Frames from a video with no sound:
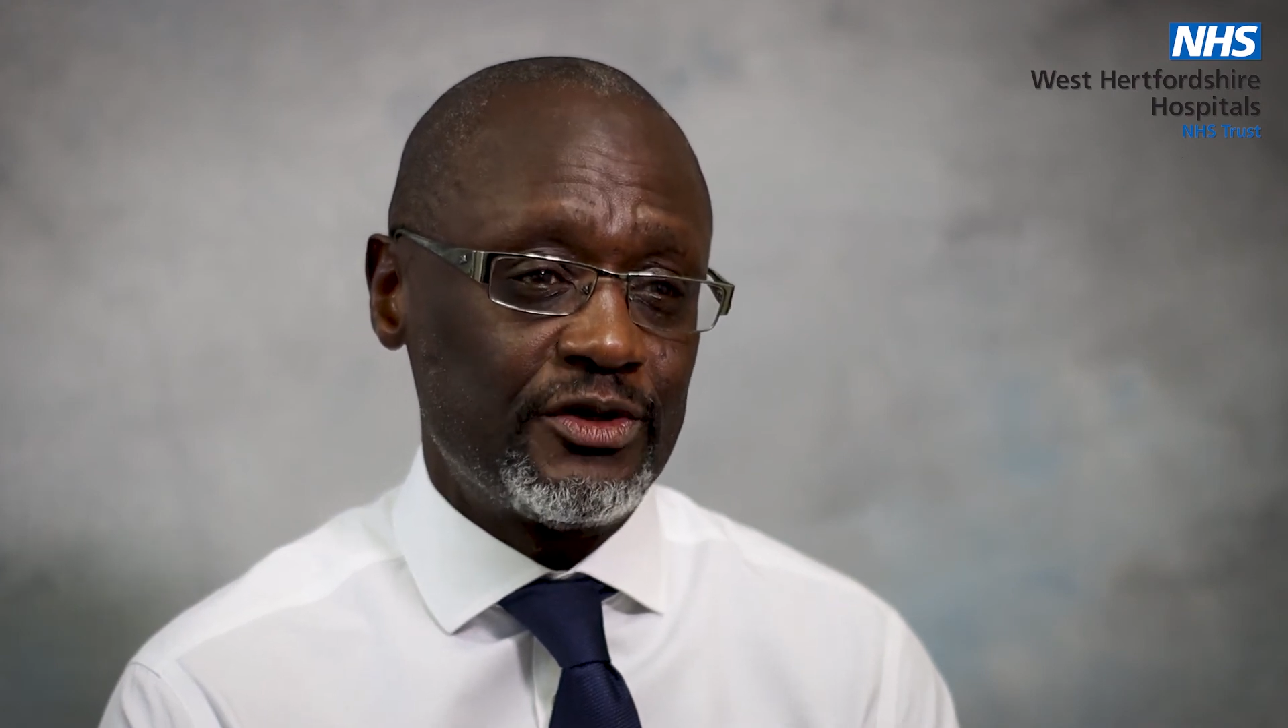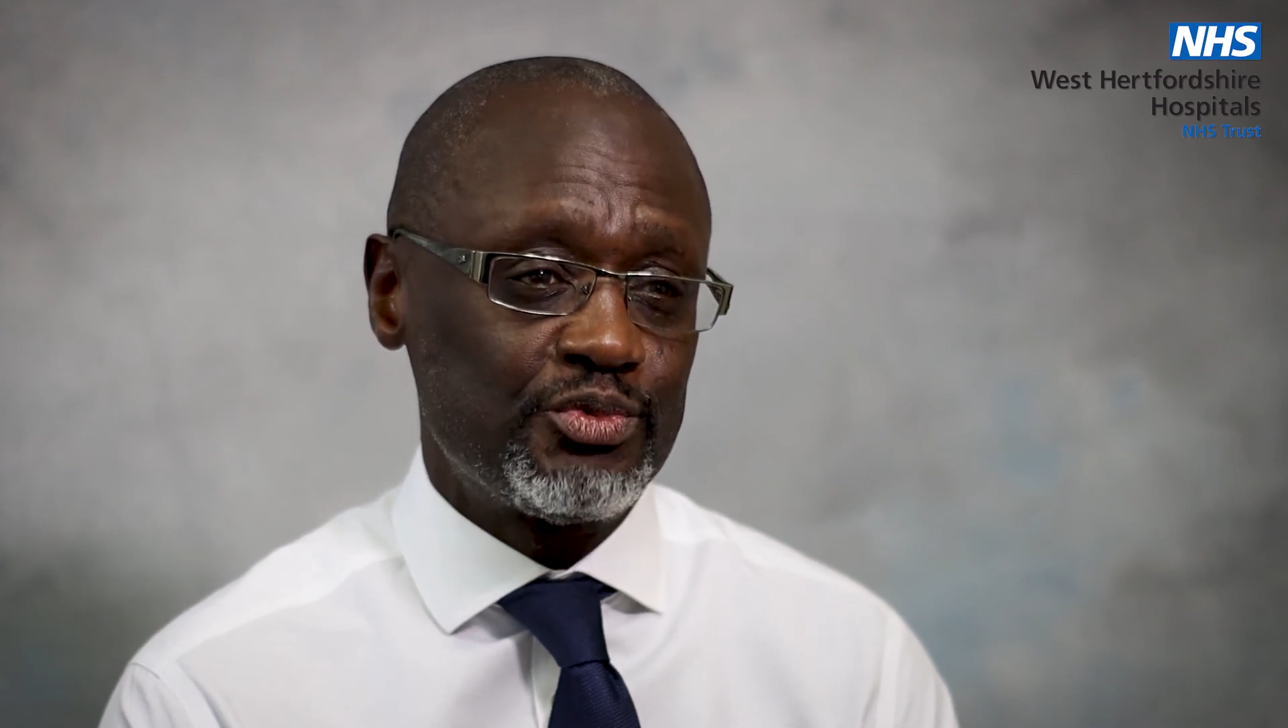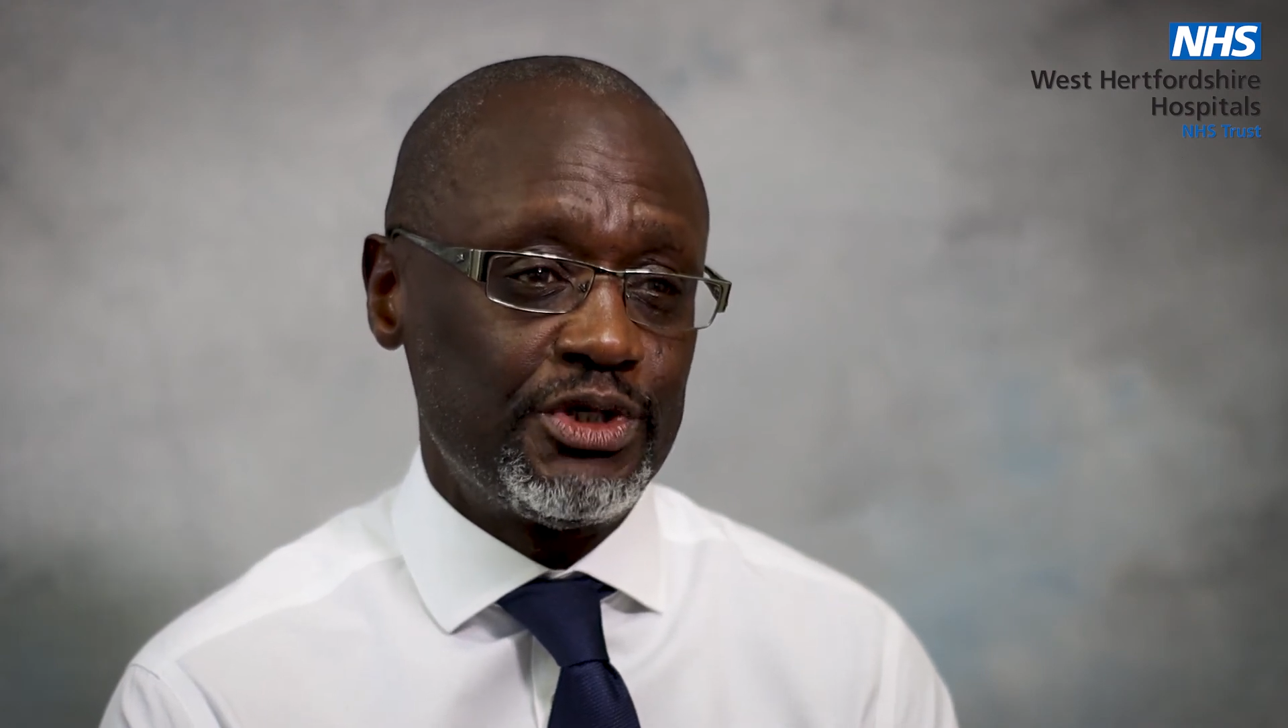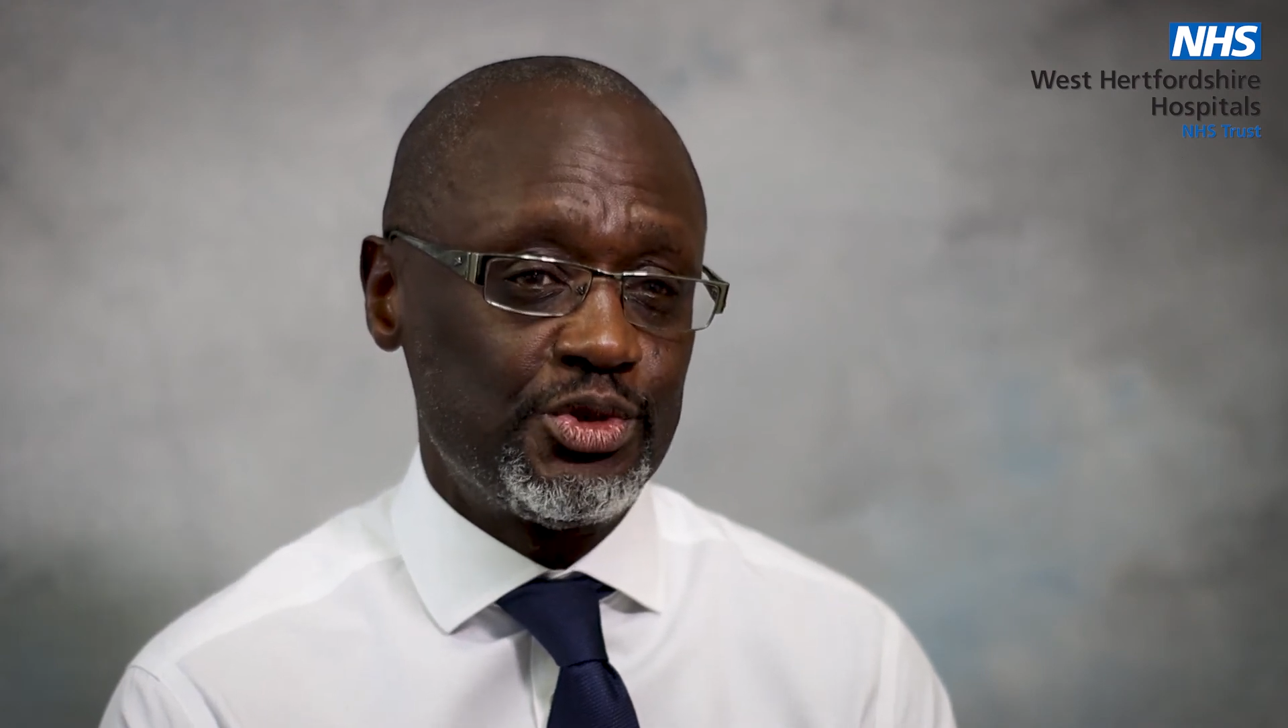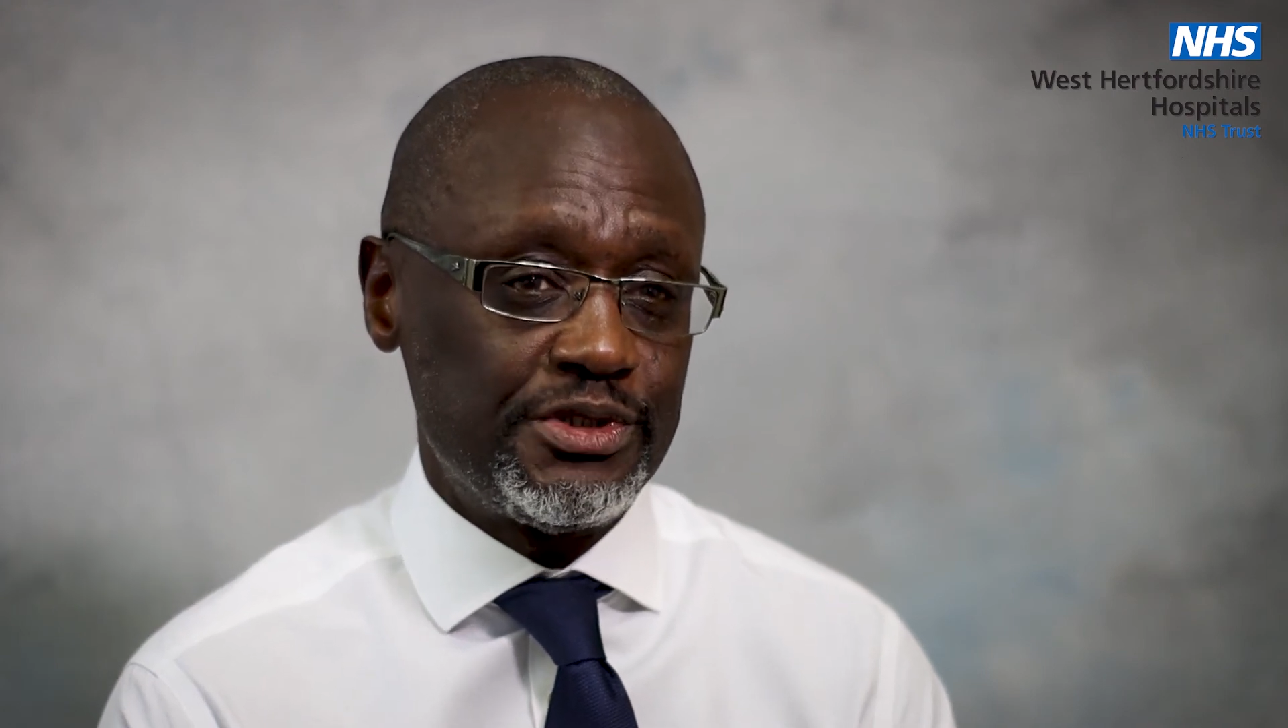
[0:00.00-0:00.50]

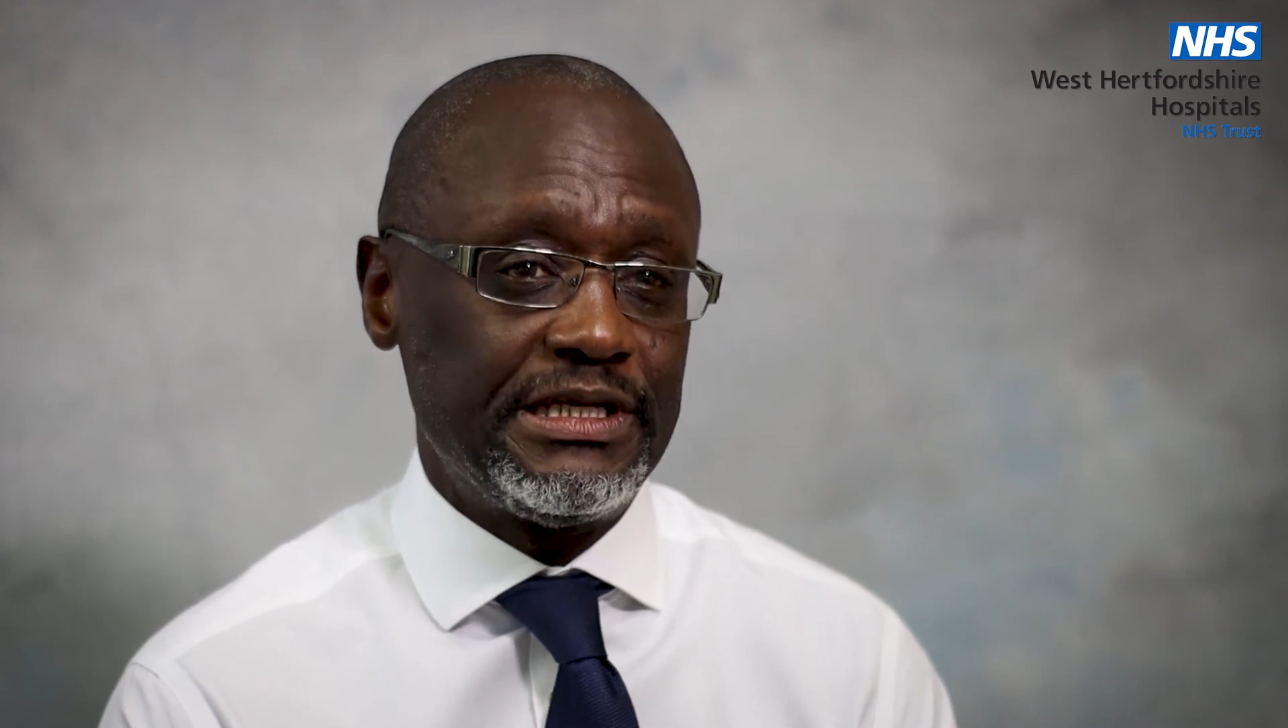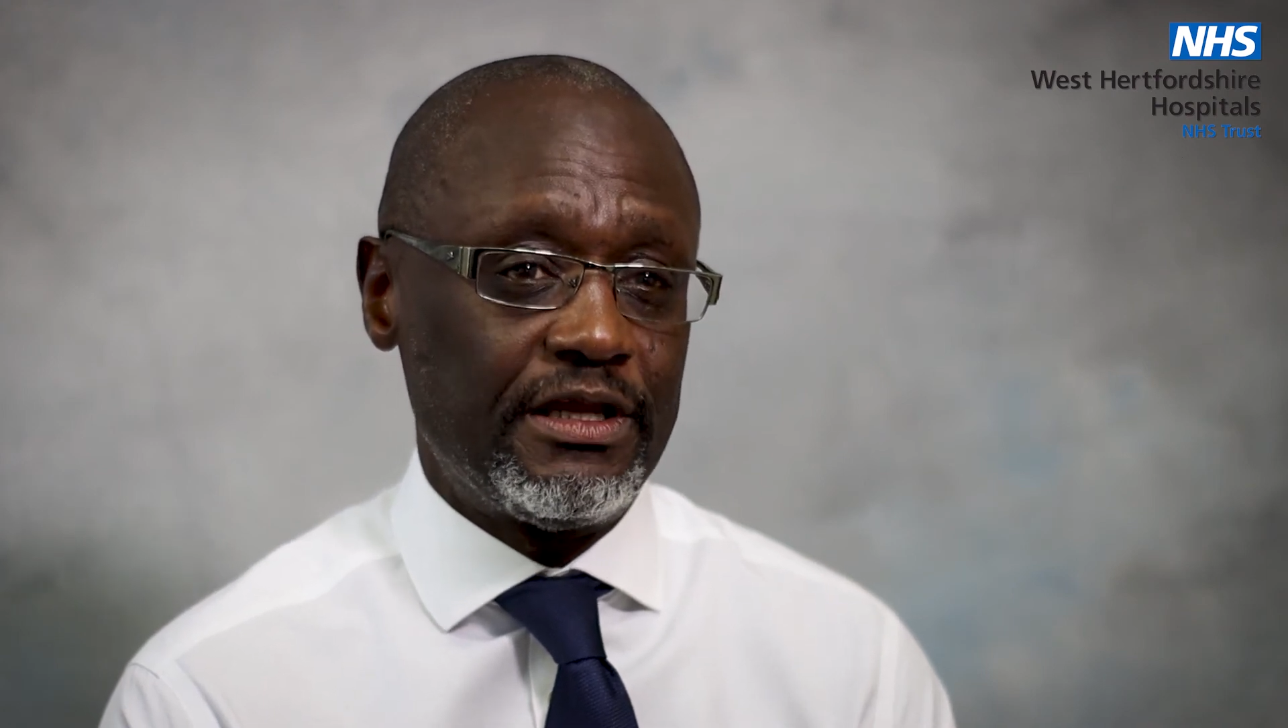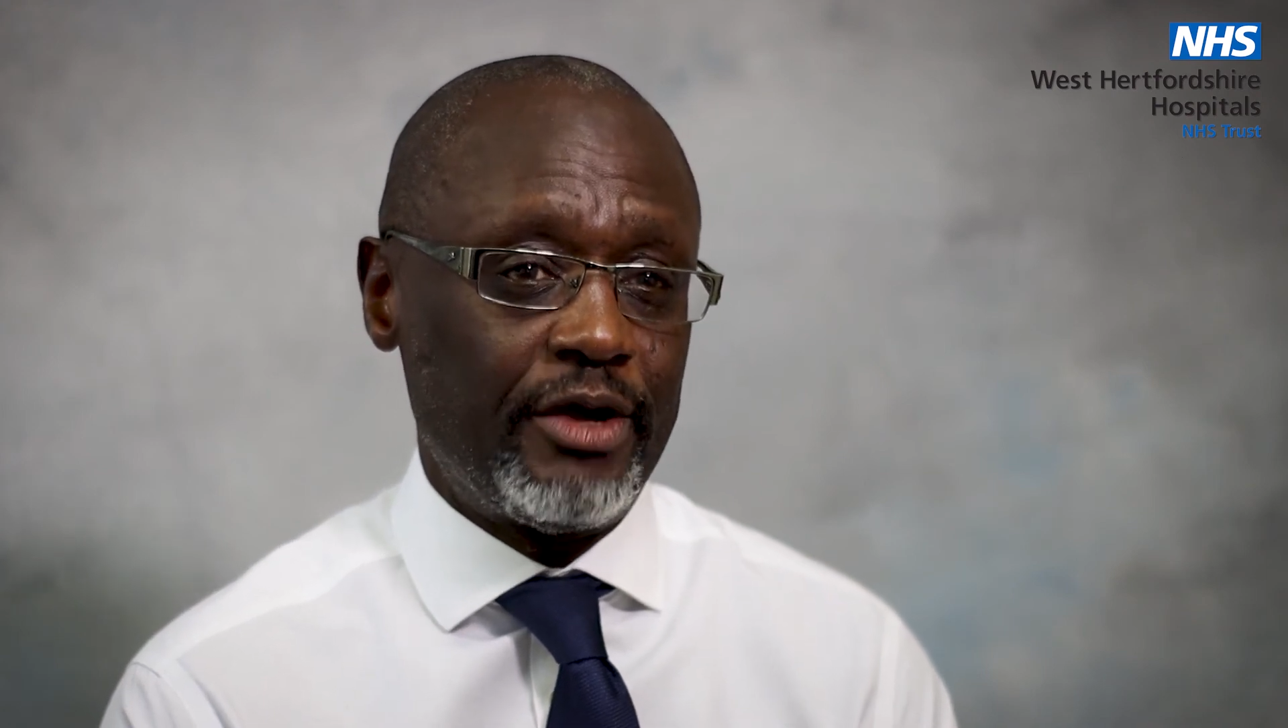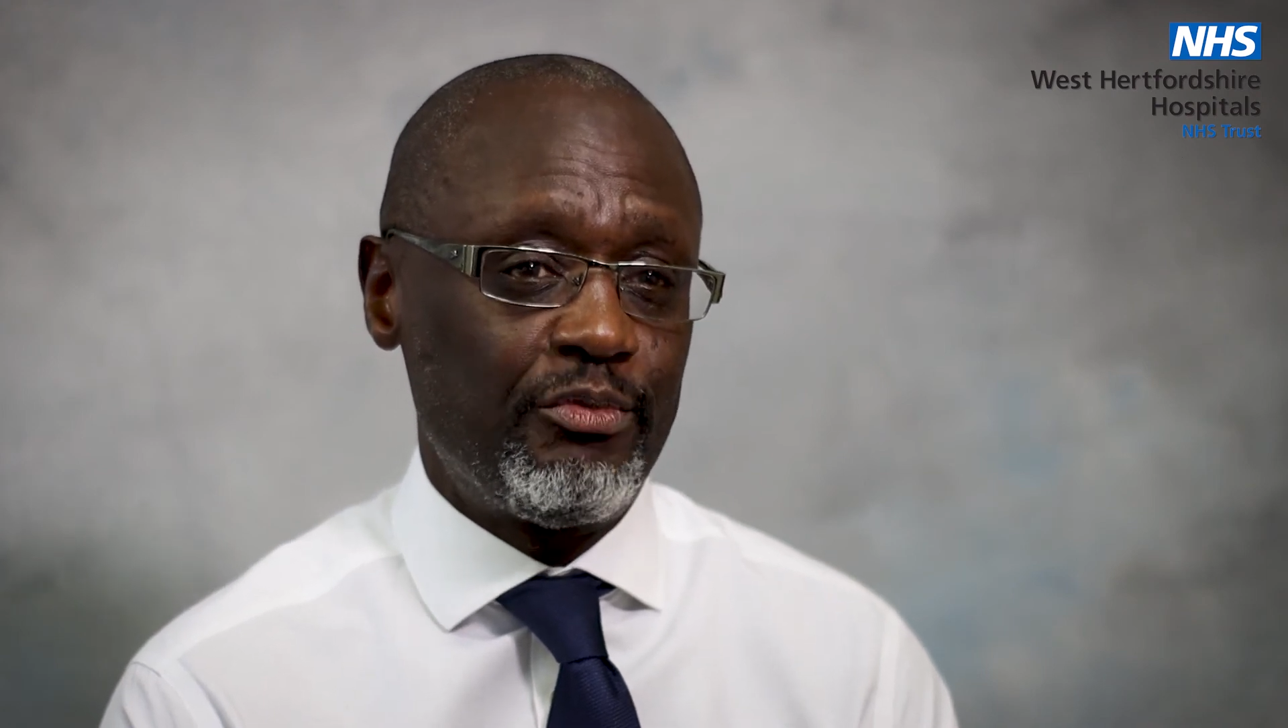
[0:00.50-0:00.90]
which was in line